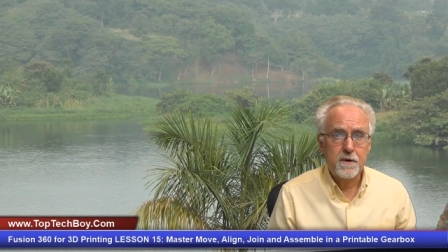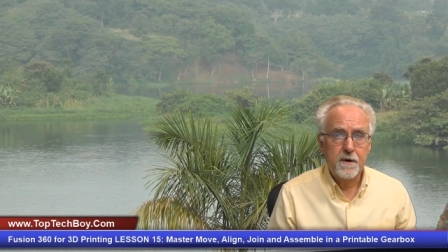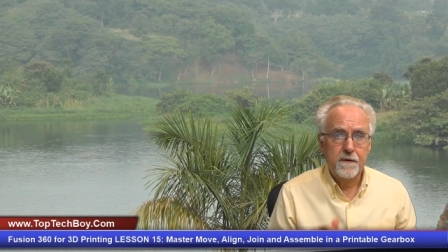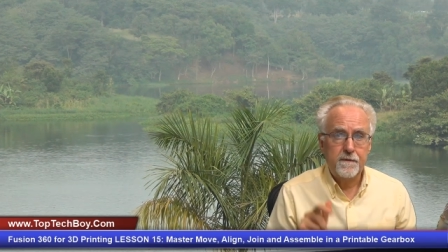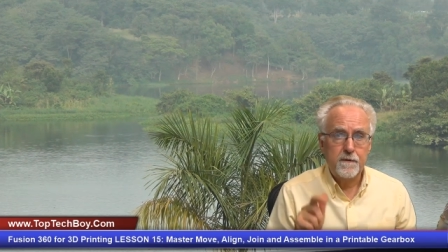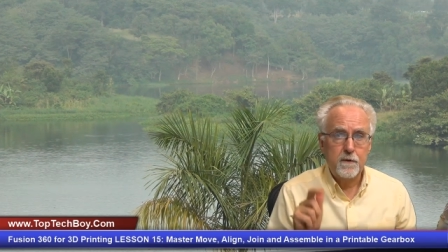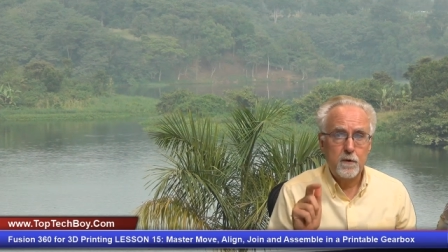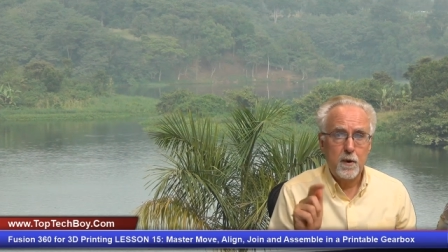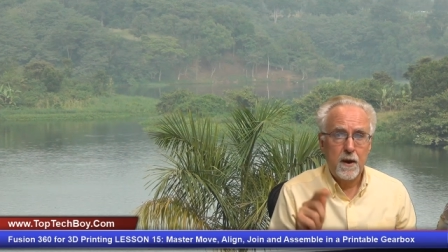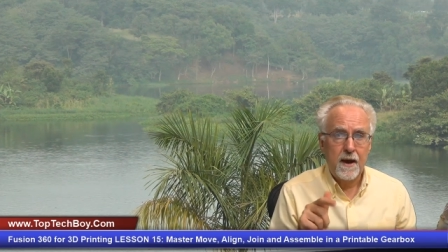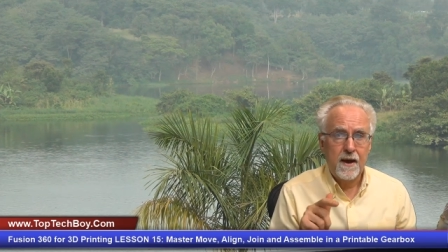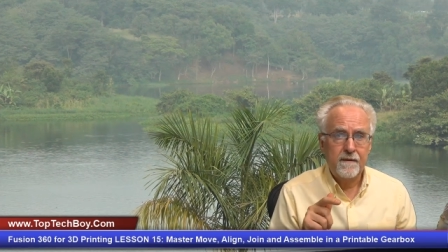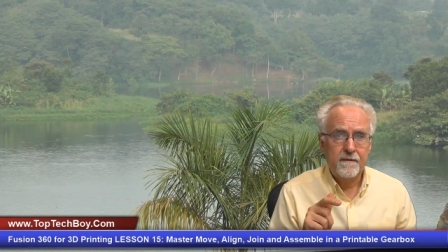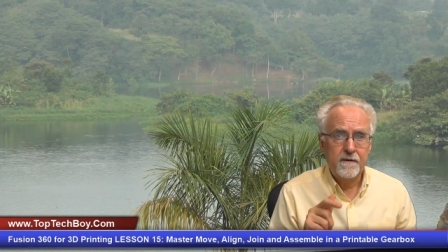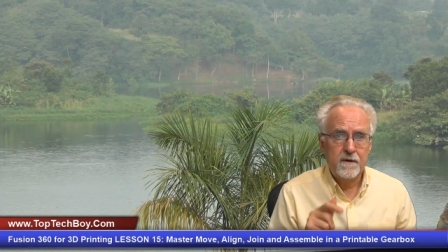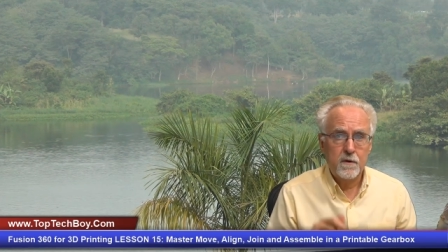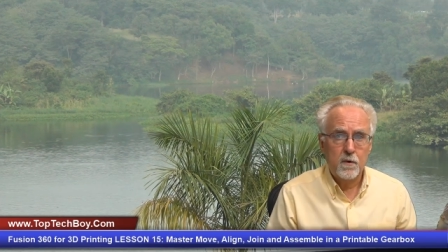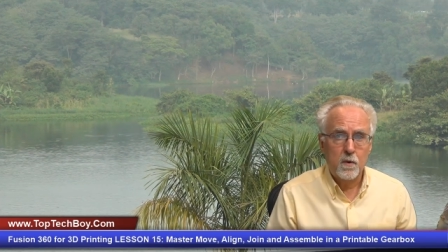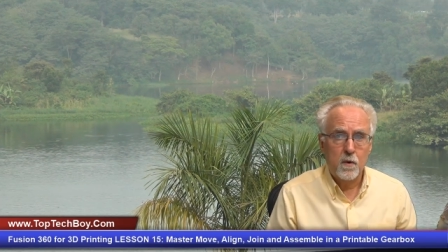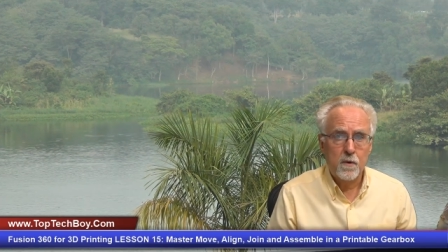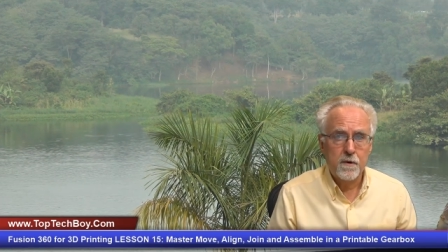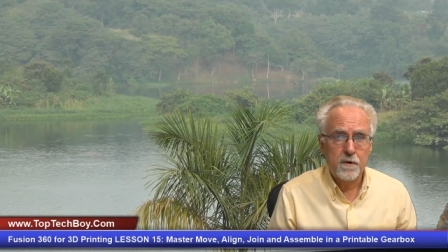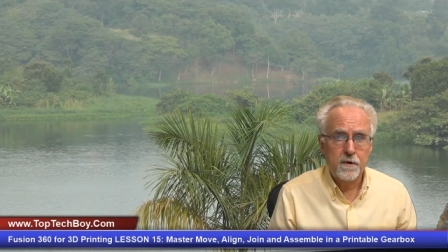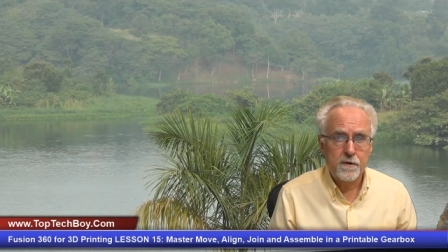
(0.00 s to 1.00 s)
If you haven't haven't
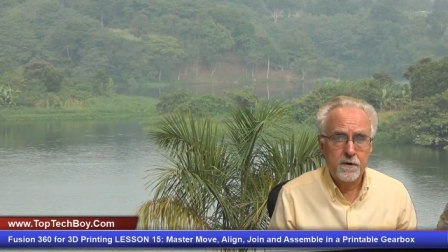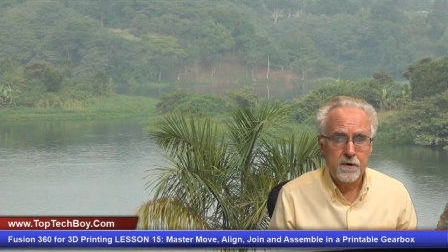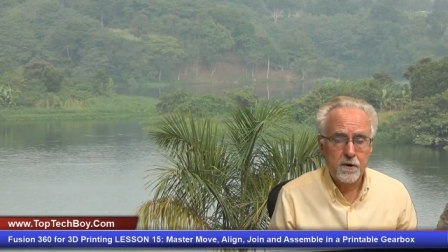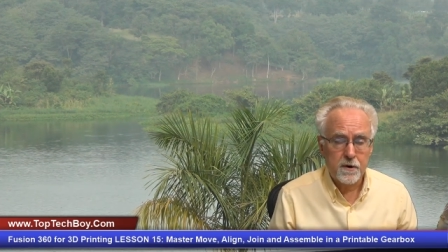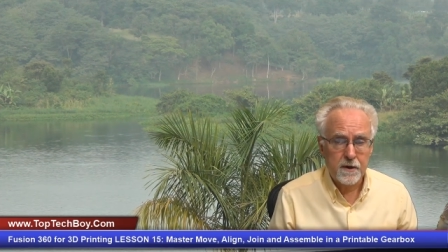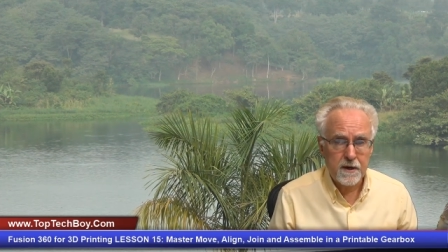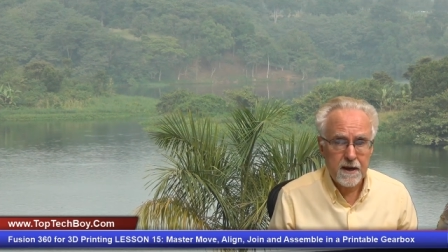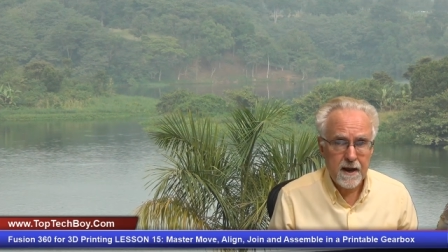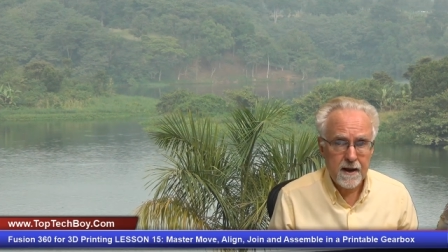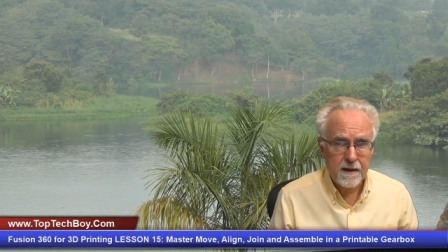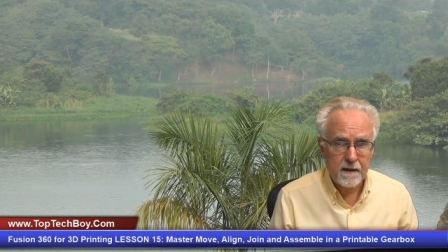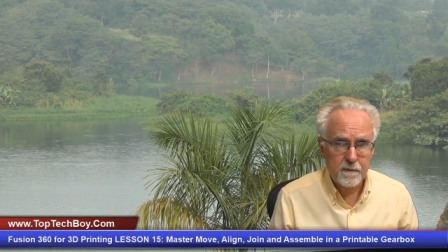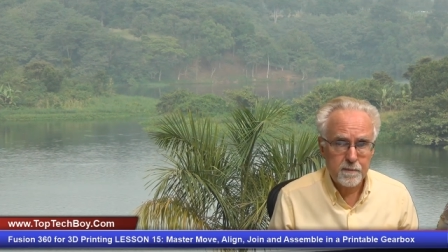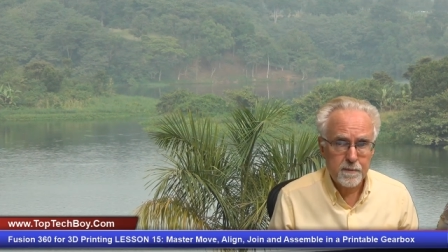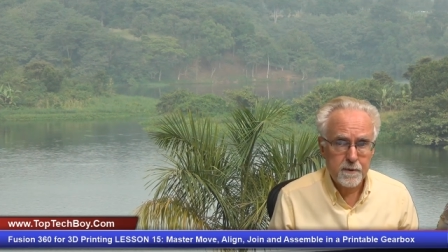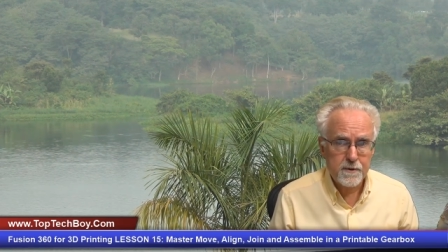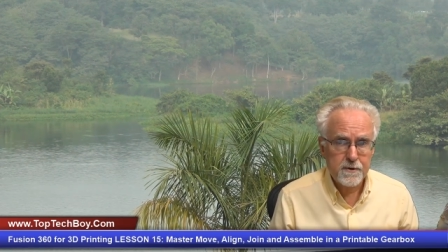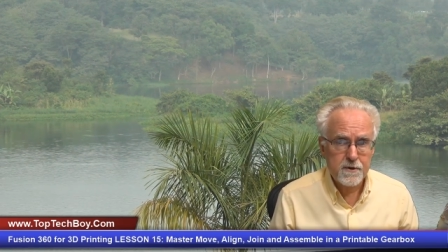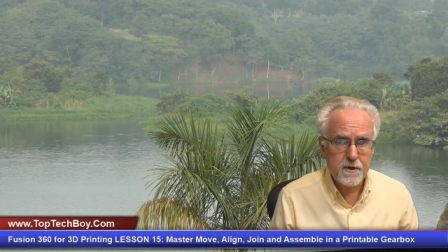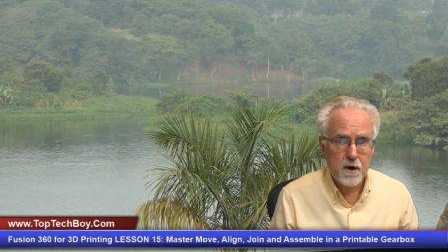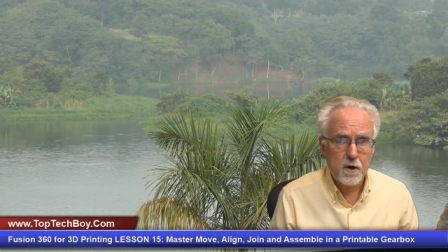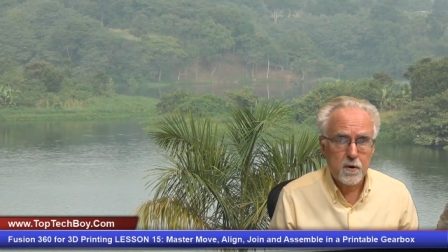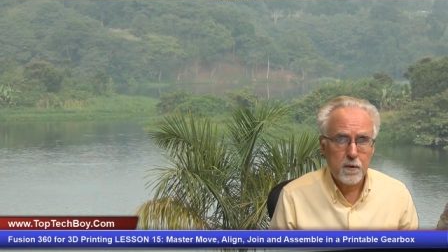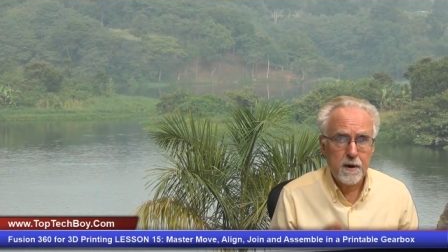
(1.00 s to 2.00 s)
ordered your
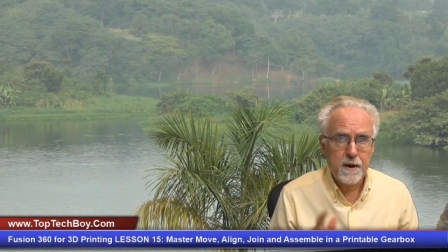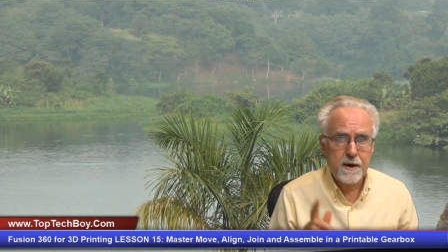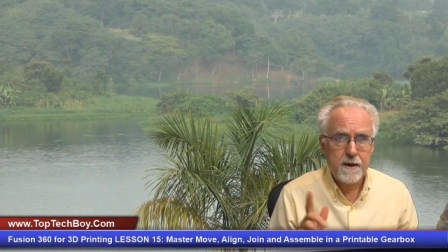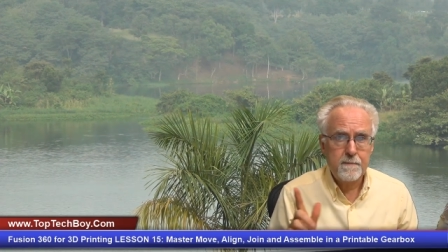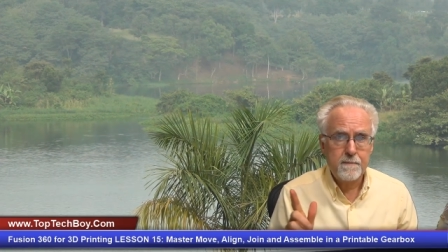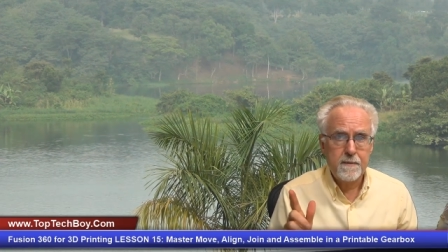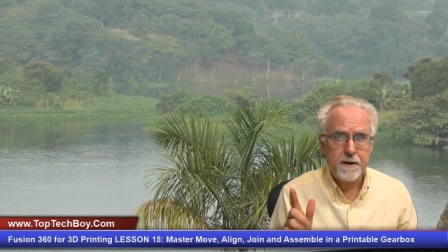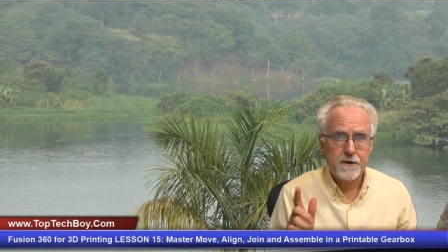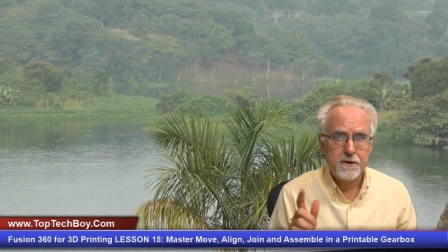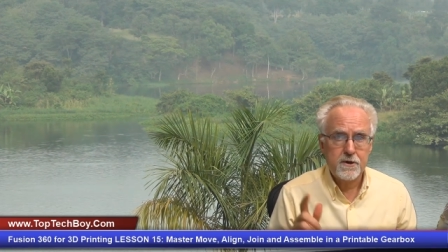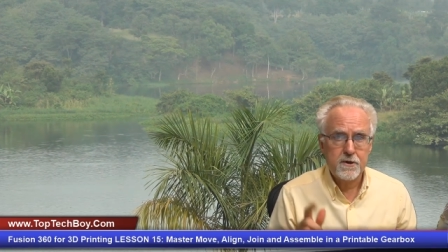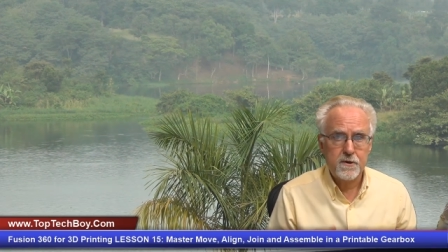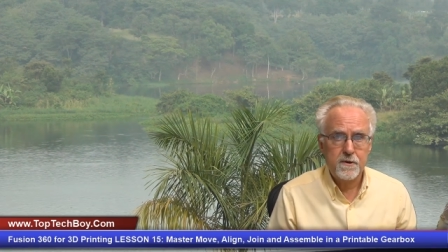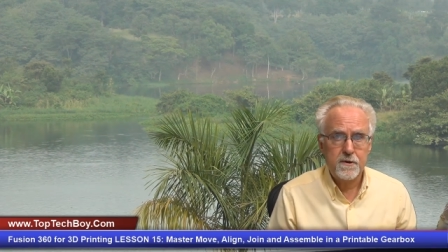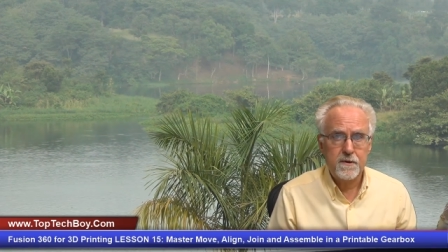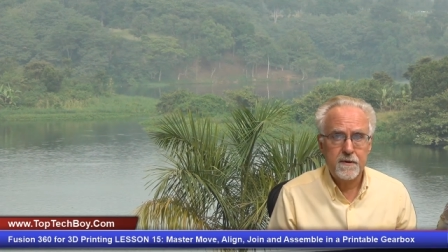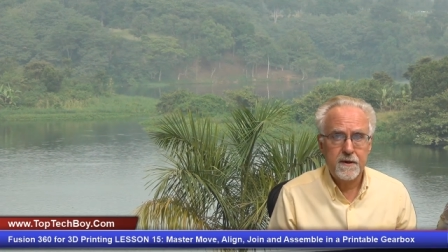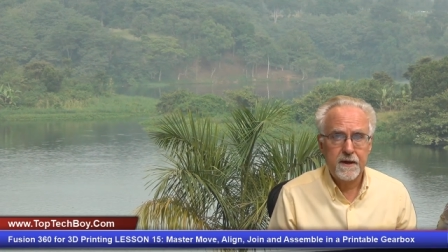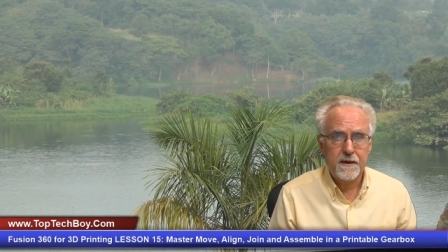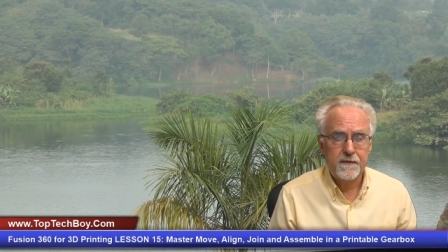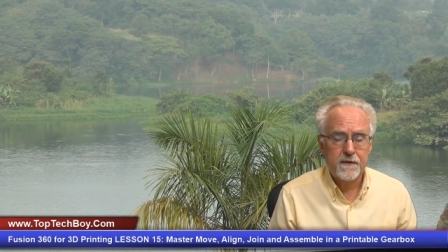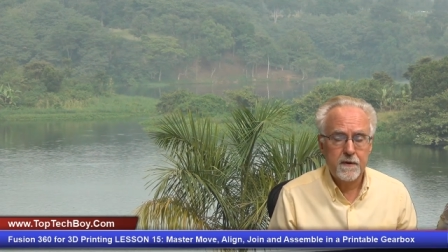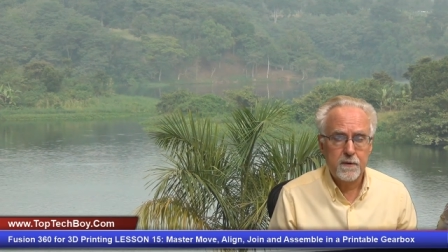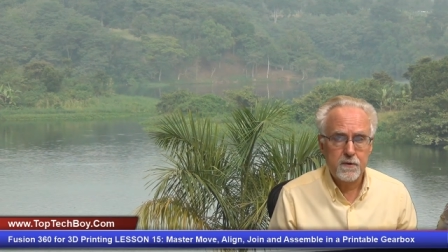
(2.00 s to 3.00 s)
calipers already, make sure you
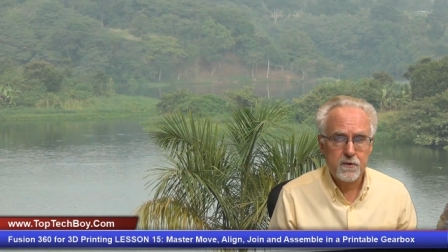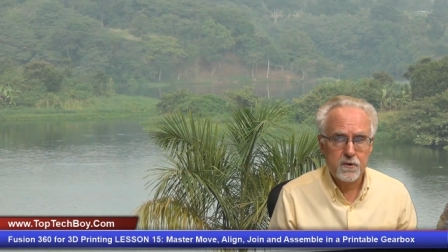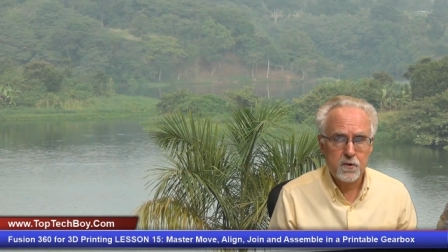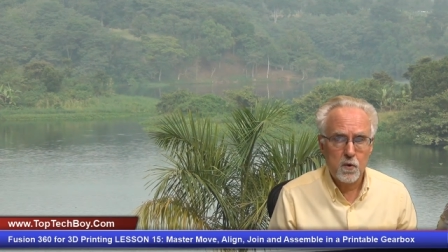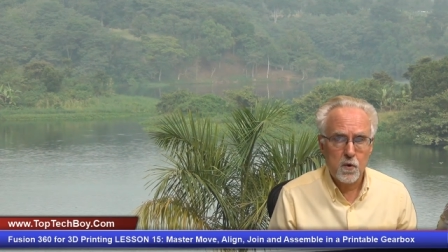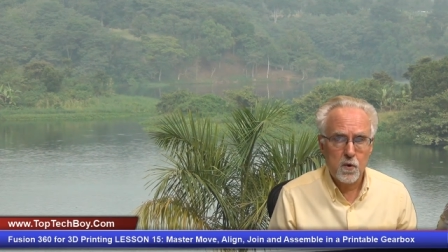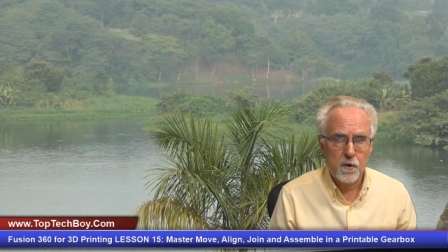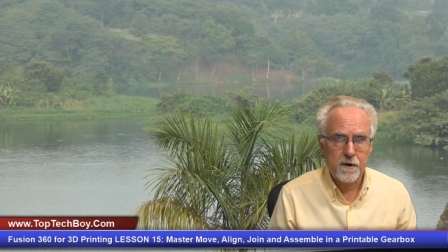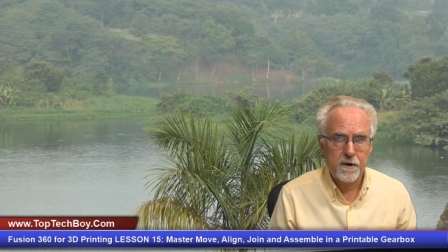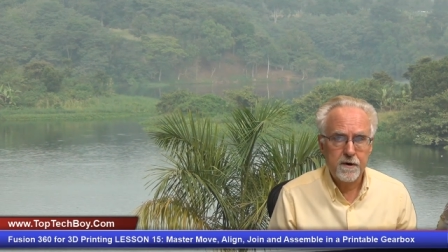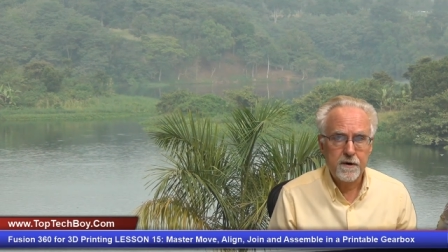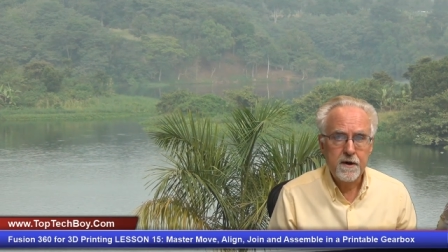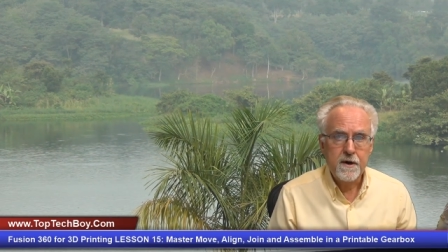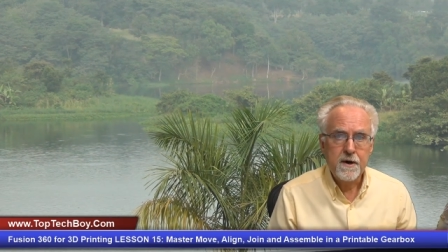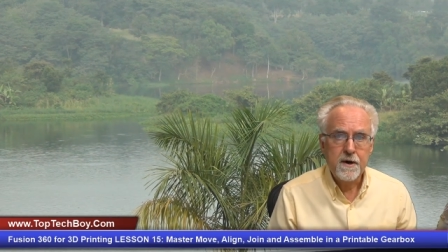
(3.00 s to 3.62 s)
get those ordered